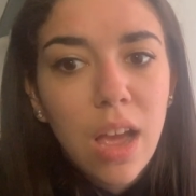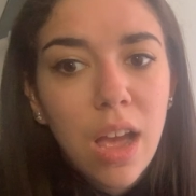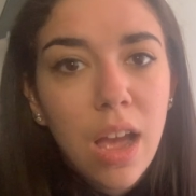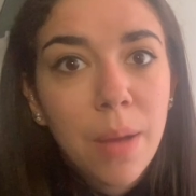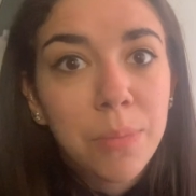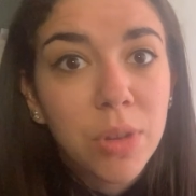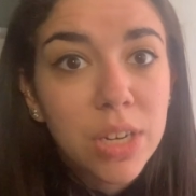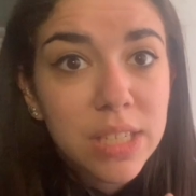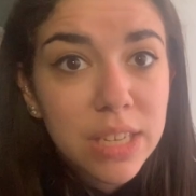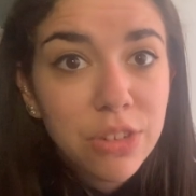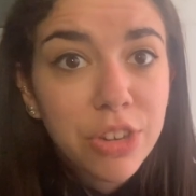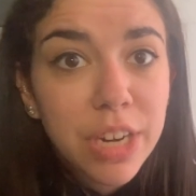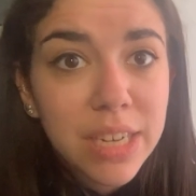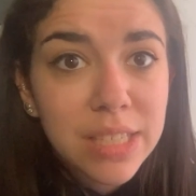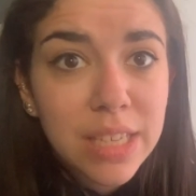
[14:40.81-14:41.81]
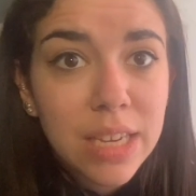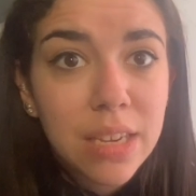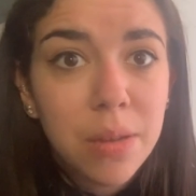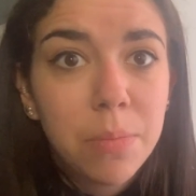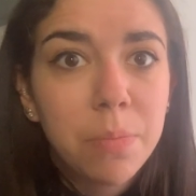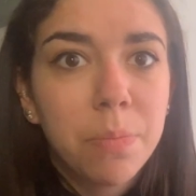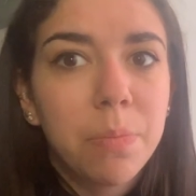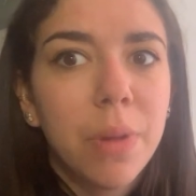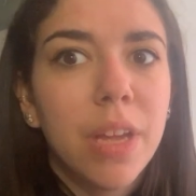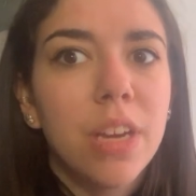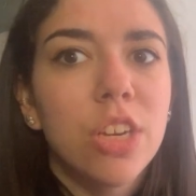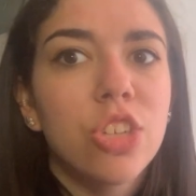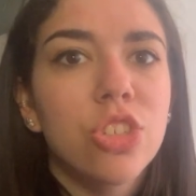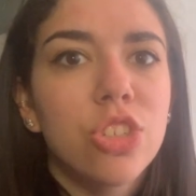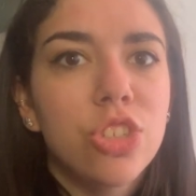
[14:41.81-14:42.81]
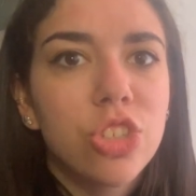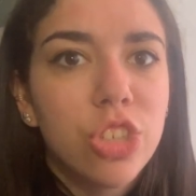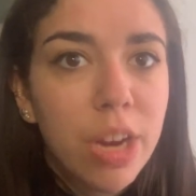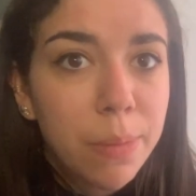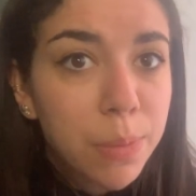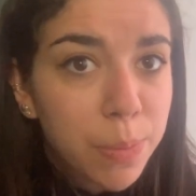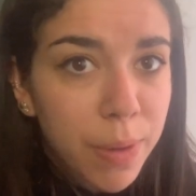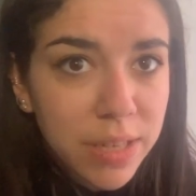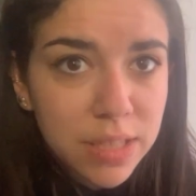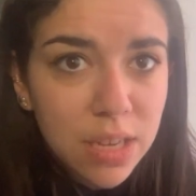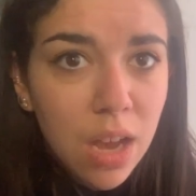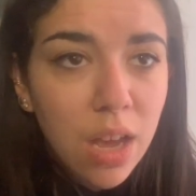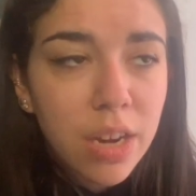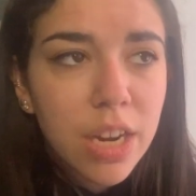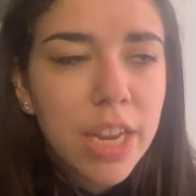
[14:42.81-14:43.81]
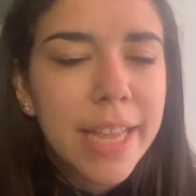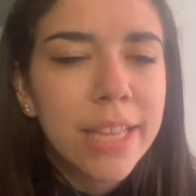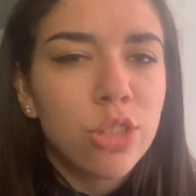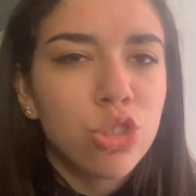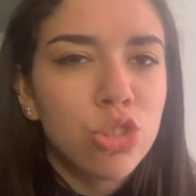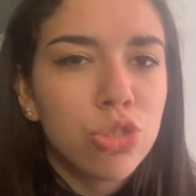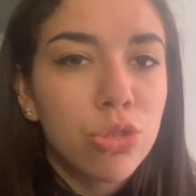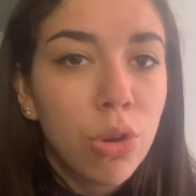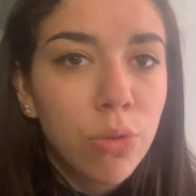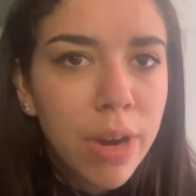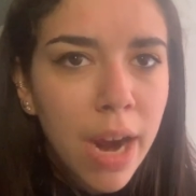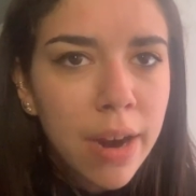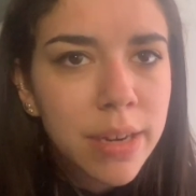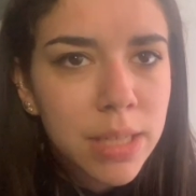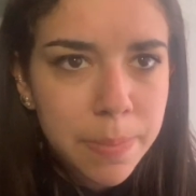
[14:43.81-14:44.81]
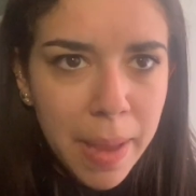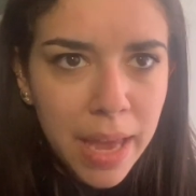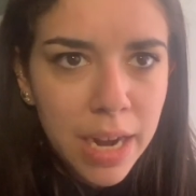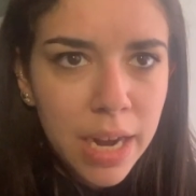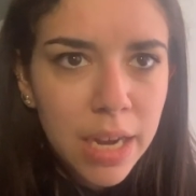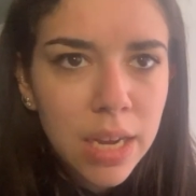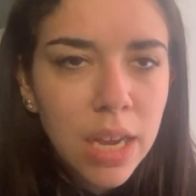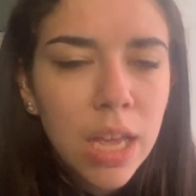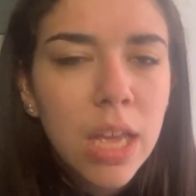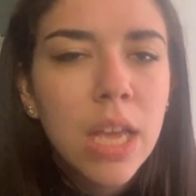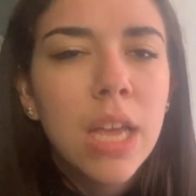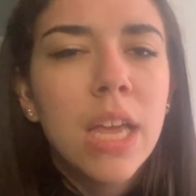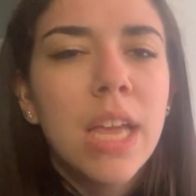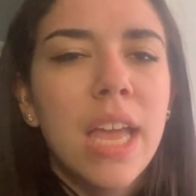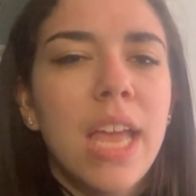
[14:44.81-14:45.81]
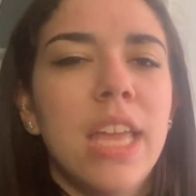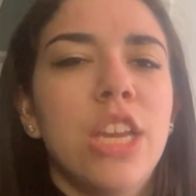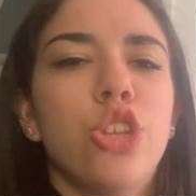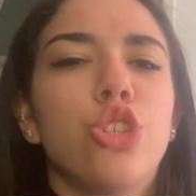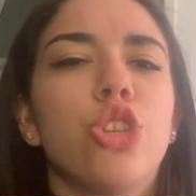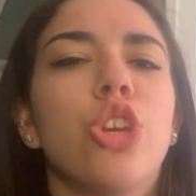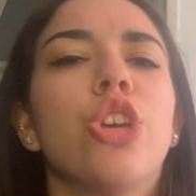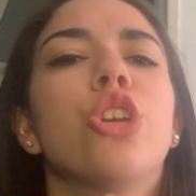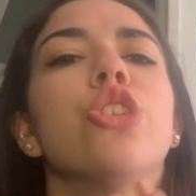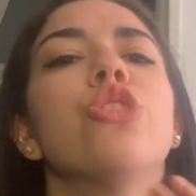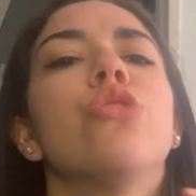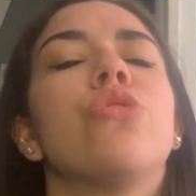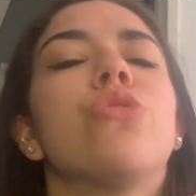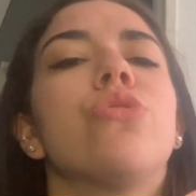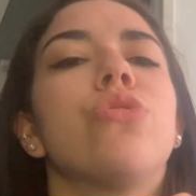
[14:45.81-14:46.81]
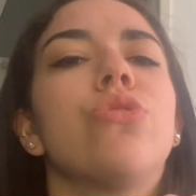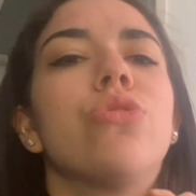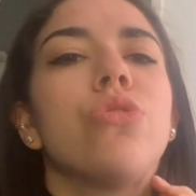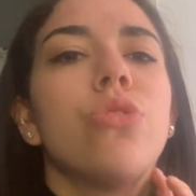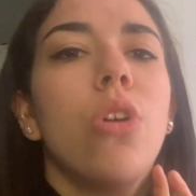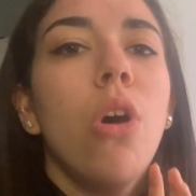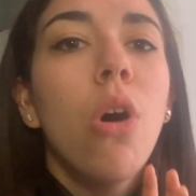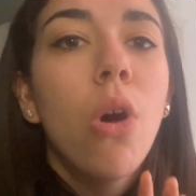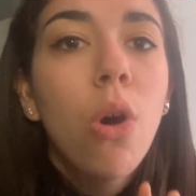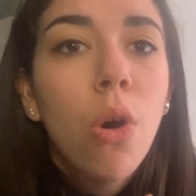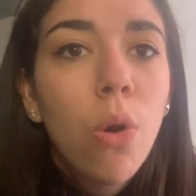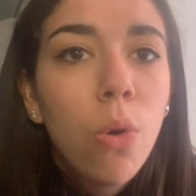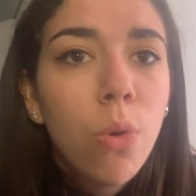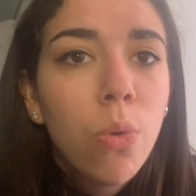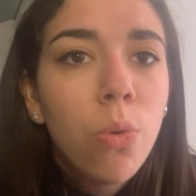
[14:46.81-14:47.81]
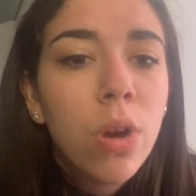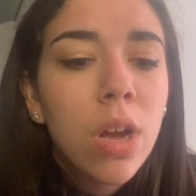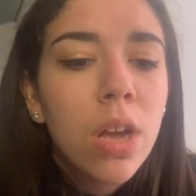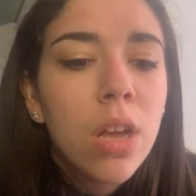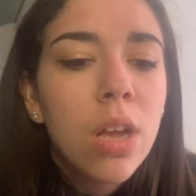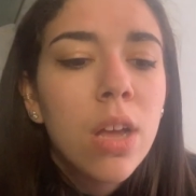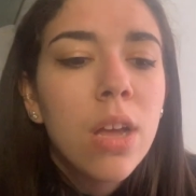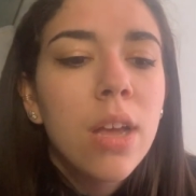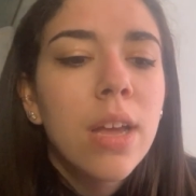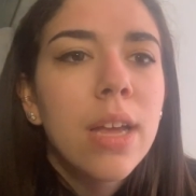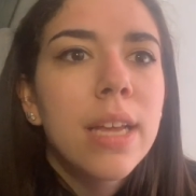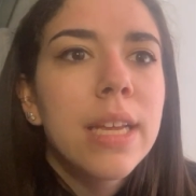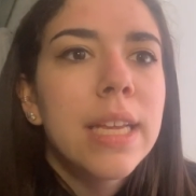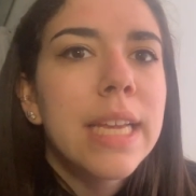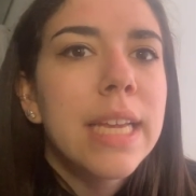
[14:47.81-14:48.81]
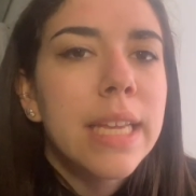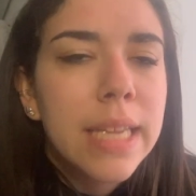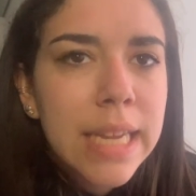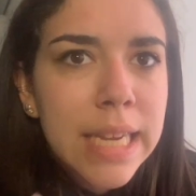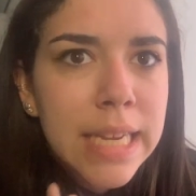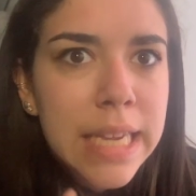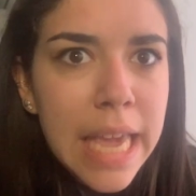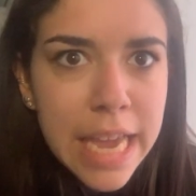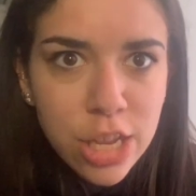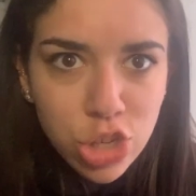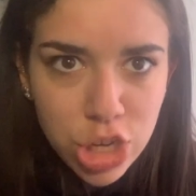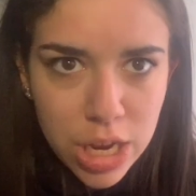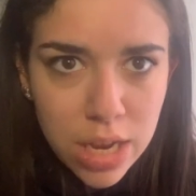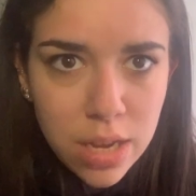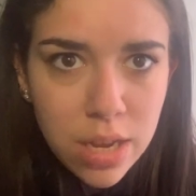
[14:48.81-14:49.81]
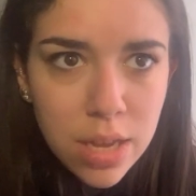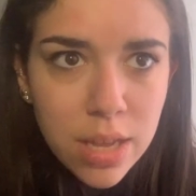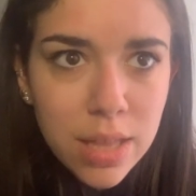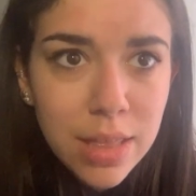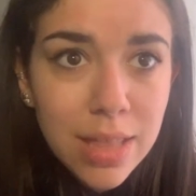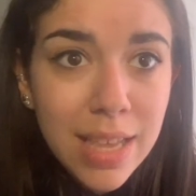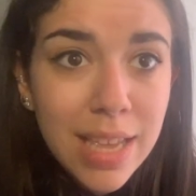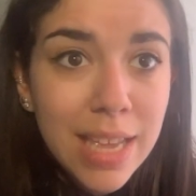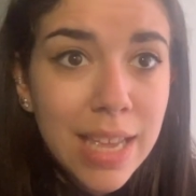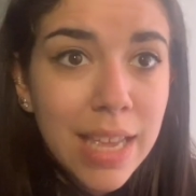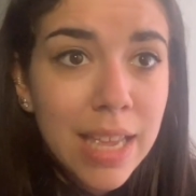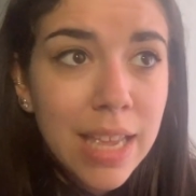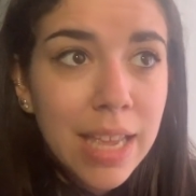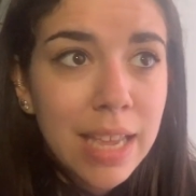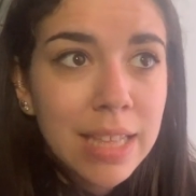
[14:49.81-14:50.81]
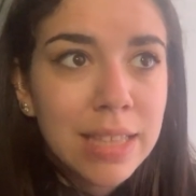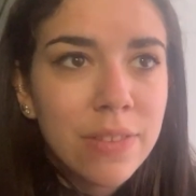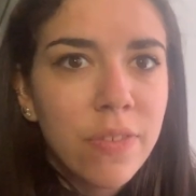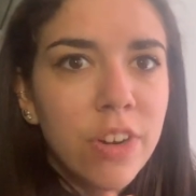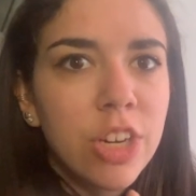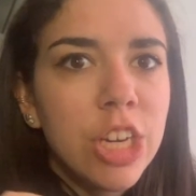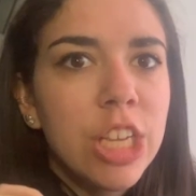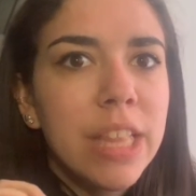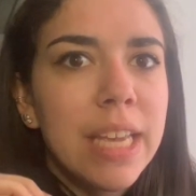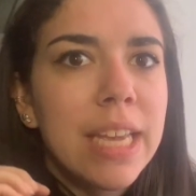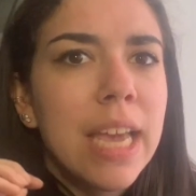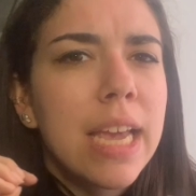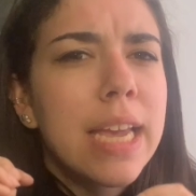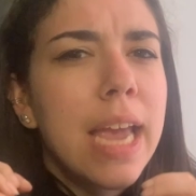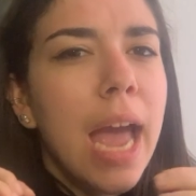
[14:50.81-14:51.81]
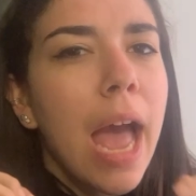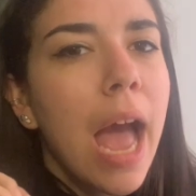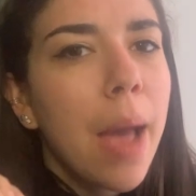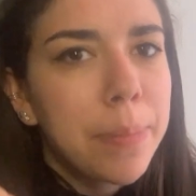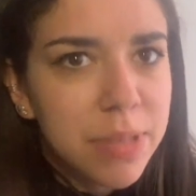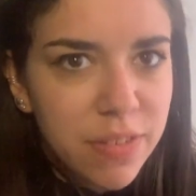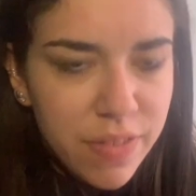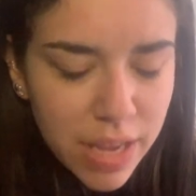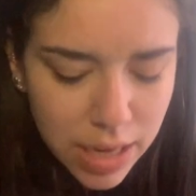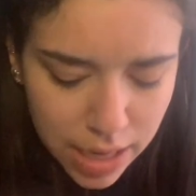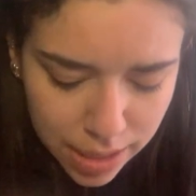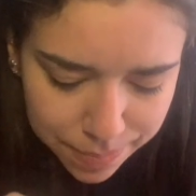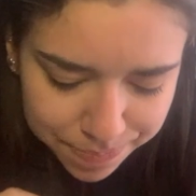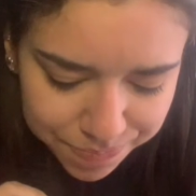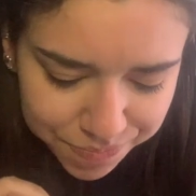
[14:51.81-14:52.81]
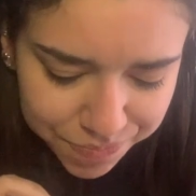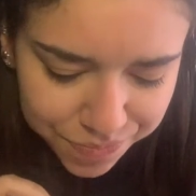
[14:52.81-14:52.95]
I'm going to sound crazy, but James Prescott is so charismatic and is so engaging. It's very like captivating.